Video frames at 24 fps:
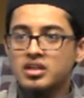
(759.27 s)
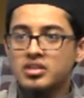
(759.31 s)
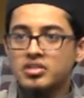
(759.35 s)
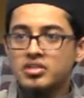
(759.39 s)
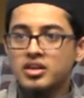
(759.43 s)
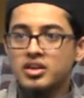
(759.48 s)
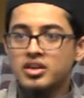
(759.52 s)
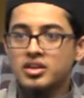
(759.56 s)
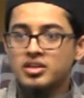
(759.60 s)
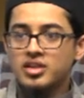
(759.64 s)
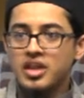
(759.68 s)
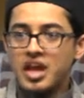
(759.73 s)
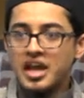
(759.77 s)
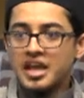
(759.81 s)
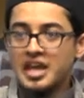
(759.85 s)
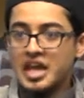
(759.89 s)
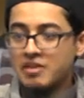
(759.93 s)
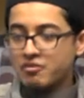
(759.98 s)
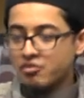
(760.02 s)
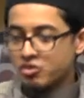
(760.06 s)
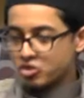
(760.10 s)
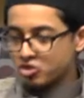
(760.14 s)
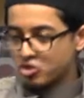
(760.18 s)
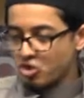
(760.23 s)
Right? I
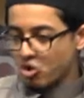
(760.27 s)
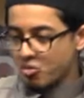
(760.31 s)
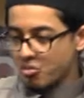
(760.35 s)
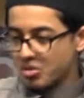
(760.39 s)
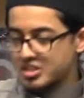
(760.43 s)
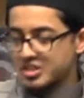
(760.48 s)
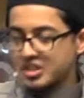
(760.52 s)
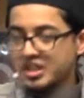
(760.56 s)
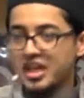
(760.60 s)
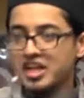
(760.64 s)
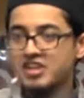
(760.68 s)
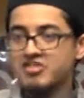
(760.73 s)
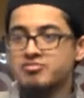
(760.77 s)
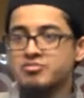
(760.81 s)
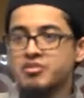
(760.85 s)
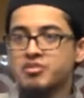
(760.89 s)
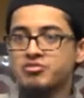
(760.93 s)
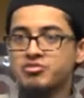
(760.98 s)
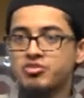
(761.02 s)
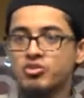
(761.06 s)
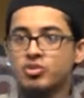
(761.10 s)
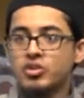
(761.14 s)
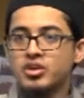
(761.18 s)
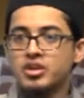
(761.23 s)
gave you so much life
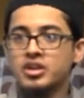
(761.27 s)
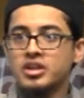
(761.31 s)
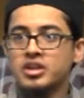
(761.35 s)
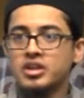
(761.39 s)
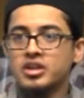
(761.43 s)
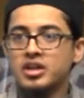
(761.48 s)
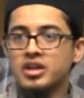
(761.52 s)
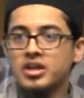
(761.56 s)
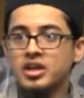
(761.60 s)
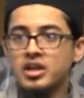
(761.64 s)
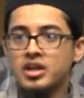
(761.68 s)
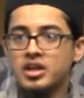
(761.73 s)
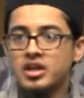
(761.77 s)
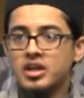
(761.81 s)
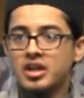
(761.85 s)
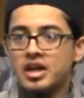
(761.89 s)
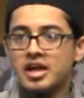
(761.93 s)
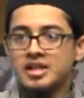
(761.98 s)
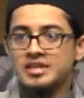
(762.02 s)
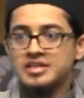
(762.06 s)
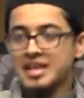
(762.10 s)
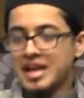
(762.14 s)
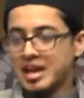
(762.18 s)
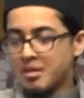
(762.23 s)
before.
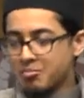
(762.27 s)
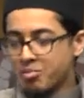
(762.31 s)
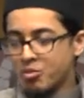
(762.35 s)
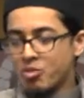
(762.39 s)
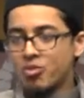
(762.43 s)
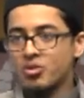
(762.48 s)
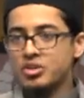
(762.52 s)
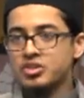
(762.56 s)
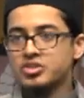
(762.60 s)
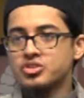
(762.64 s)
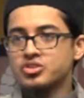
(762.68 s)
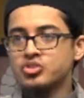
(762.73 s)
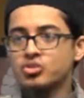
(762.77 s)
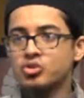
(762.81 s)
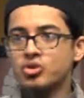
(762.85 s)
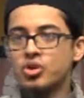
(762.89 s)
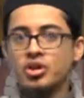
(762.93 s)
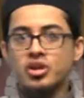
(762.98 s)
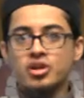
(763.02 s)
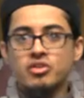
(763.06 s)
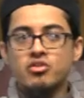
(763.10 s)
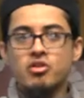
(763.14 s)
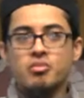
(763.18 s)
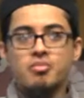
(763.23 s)
At that point, you
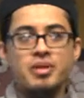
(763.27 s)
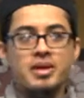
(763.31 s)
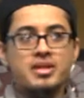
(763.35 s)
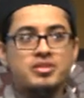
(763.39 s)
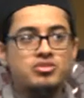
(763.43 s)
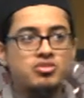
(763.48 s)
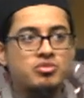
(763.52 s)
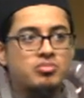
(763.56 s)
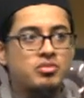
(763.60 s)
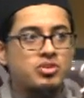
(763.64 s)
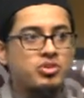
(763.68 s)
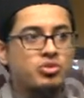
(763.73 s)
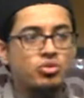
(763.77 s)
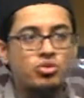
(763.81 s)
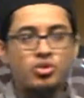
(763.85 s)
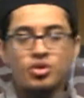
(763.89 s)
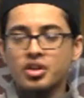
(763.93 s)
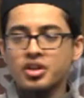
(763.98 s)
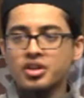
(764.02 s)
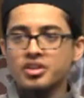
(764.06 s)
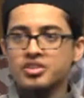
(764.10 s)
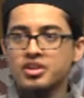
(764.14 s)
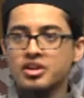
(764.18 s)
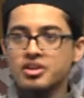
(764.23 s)
couldn't repent to me, you
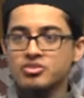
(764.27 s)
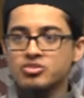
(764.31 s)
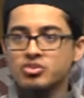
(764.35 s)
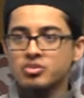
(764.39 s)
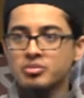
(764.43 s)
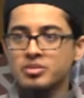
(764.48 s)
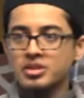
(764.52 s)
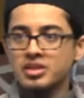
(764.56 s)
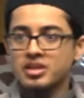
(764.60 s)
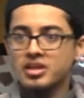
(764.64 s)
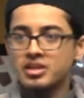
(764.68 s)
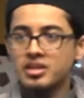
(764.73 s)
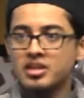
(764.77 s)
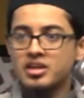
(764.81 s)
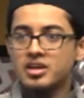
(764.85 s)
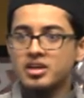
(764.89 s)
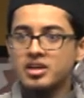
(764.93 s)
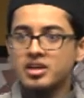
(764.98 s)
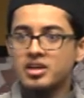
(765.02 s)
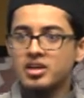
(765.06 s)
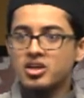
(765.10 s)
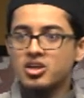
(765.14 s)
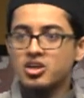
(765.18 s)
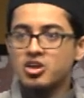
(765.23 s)
couldn't turn to me.
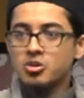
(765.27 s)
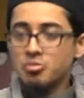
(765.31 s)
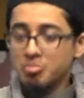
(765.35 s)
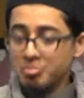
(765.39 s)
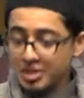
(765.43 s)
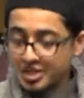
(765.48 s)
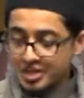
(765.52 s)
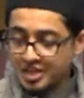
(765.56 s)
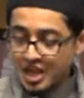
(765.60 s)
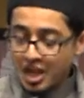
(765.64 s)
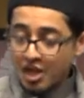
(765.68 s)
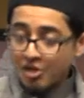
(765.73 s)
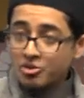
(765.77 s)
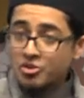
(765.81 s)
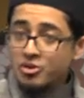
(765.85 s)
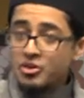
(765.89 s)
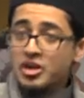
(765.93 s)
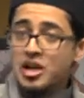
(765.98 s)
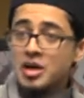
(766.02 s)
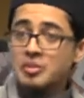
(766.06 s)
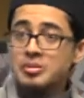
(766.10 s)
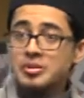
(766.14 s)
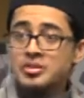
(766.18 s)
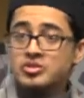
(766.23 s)
But now you're
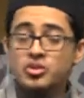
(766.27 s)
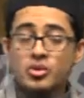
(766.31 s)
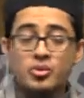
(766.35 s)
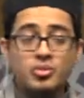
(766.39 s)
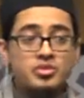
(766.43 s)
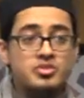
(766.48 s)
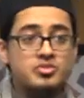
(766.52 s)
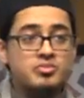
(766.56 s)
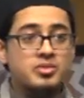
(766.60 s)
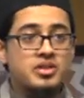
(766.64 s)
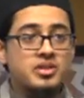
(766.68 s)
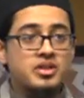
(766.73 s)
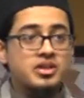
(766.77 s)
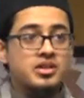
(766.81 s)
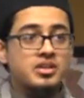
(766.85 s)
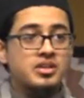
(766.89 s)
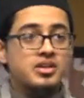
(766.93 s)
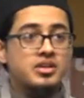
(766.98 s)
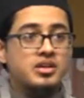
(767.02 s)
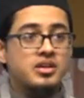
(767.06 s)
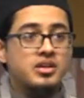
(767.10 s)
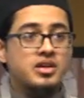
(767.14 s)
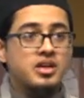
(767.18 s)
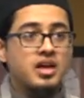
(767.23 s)
coming towards me?
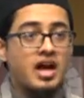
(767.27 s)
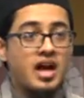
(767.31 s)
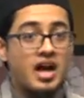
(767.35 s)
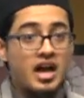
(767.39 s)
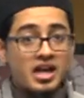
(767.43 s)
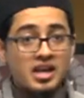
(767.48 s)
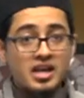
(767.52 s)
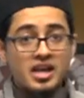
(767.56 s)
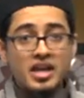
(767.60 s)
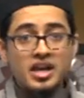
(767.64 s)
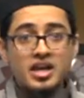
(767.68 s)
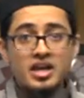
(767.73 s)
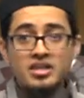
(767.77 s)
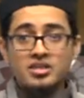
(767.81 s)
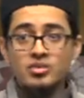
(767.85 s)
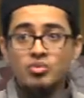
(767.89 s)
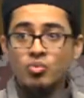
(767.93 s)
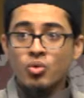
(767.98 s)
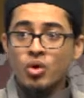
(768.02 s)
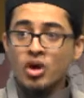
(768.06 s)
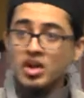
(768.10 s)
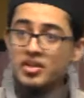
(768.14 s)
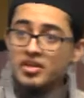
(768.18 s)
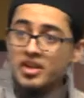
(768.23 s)
Al-an,
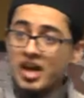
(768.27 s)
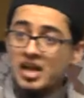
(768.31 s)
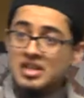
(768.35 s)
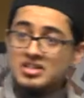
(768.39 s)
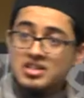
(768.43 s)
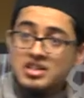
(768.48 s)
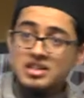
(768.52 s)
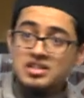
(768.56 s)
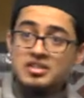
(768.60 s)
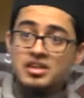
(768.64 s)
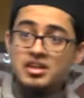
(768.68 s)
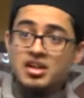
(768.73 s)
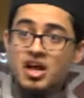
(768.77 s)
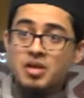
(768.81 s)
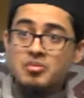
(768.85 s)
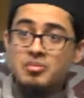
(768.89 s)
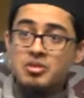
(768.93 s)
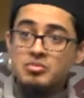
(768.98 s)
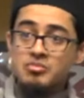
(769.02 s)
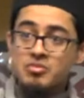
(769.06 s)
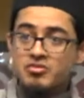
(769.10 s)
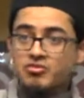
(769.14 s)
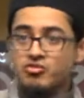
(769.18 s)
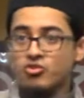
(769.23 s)
waqad asayta
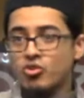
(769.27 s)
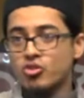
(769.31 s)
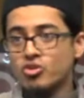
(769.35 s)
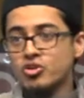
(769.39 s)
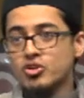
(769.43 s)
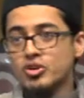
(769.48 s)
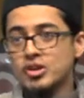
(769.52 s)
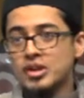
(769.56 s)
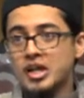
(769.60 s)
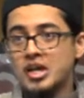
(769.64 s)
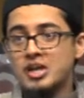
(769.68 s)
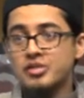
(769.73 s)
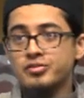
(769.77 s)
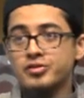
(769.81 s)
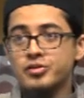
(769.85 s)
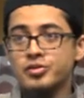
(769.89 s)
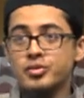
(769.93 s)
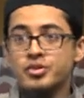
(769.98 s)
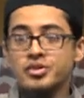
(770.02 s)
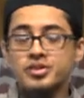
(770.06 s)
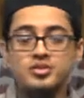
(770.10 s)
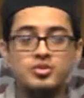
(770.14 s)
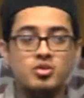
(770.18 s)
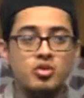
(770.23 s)
qabl, before your life you
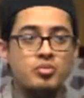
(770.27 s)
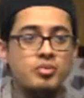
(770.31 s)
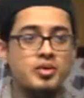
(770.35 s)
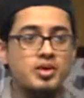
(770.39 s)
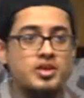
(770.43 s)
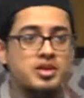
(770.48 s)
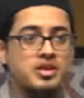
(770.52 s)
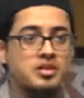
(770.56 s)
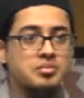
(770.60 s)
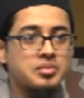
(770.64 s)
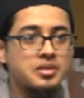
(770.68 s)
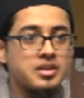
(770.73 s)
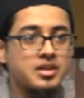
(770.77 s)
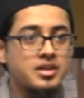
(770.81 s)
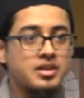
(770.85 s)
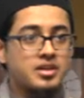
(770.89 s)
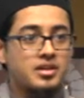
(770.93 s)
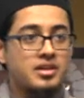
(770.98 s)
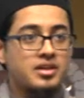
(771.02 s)
were disobeying me?